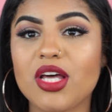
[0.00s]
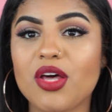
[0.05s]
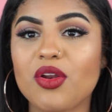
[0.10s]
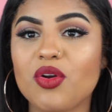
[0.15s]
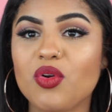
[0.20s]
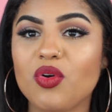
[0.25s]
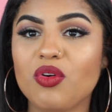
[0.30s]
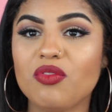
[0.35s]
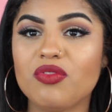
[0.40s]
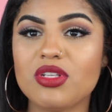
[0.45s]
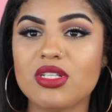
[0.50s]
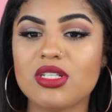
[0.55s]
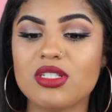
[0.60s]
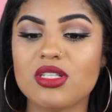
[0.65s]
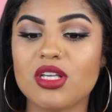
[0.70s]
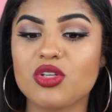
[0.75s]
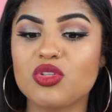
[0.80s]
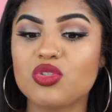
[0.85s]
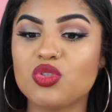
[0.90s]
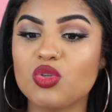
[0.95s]
I don't know if this is
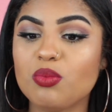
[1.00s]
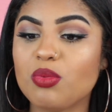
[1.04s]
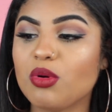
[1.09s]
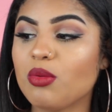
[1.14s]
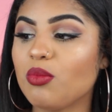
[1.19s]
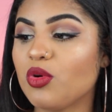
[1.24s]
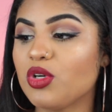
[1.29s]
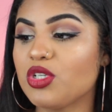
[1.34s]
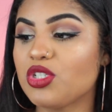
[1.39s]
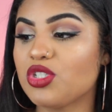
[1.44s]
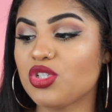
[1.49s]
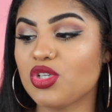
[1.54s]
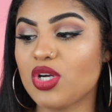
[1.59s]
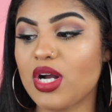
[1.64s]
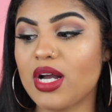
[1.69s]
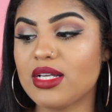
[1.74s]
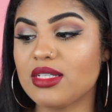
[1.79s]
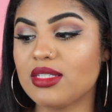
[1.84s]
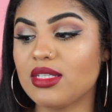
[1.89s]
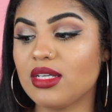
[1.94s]
like super
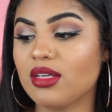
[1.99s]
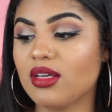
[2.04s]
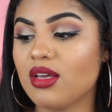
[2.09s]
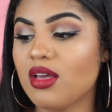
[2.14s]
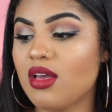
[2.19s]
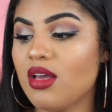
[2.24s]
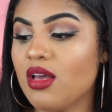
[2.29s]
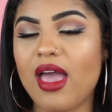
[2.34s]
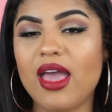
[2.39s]
moisturizing,